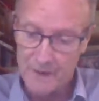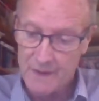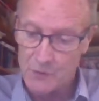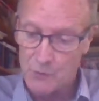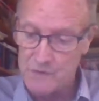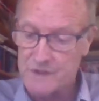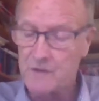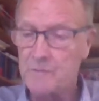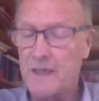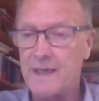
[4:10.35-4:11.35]
and
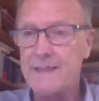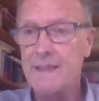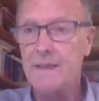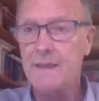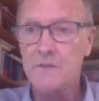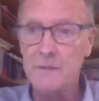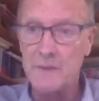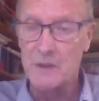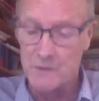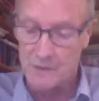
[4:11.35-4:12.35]
also by the
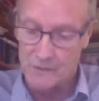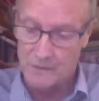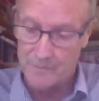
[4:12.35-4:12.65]
criminal law,